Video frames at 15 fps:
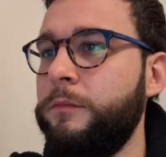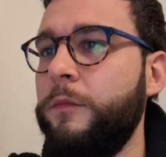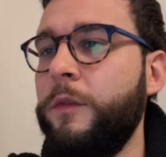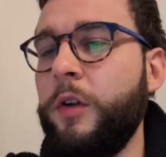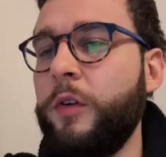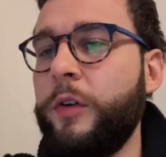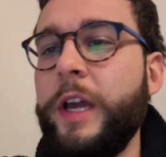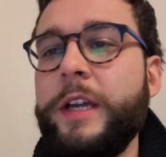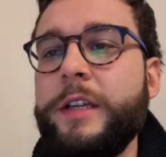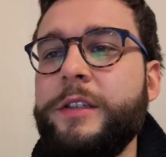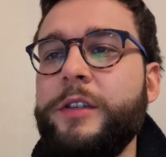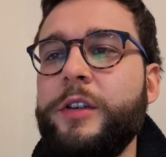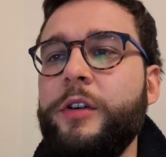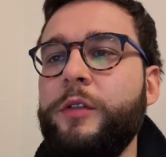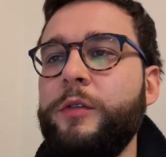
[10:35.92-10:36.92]
Okay,
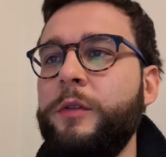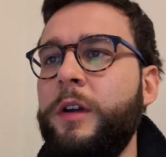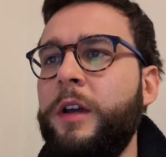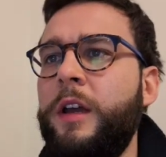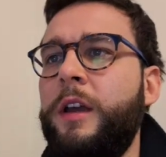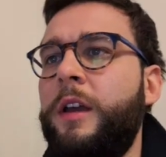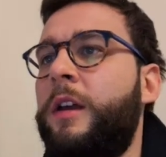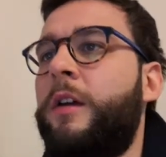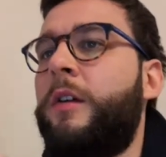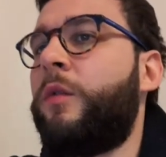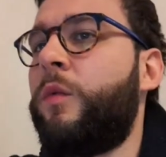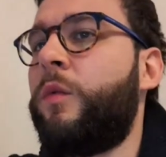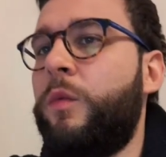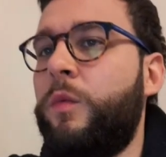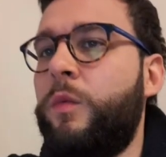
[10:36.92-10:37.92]
so
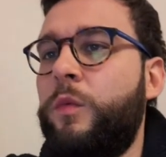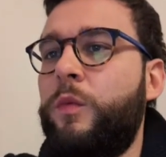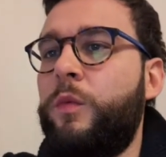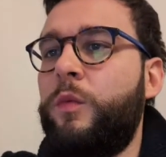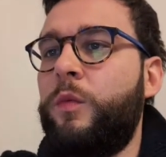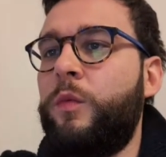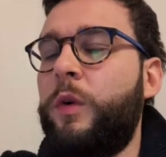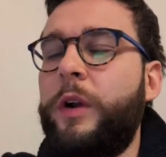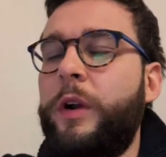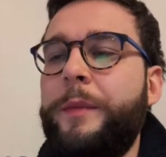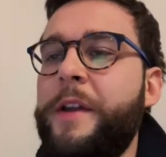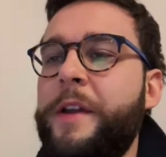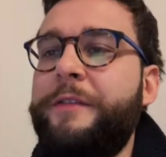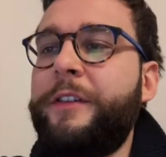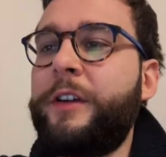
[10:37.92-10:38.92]
where am
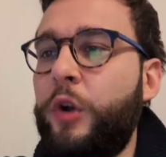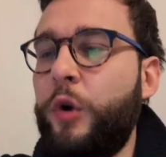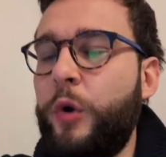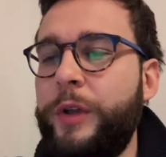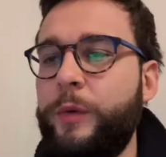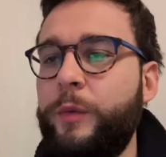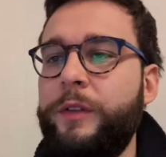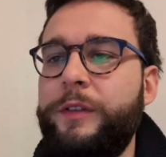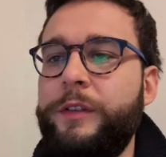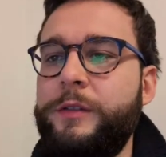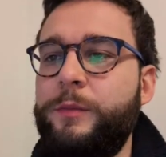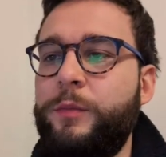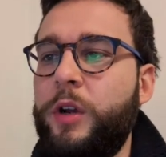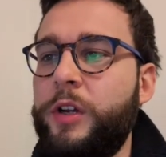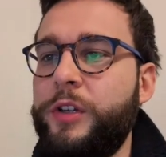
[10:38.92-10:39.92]
I even going with this
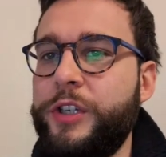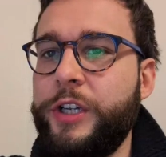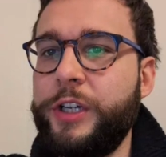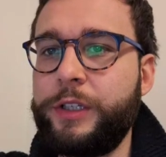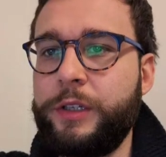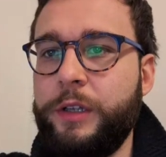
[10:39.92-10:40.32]
project,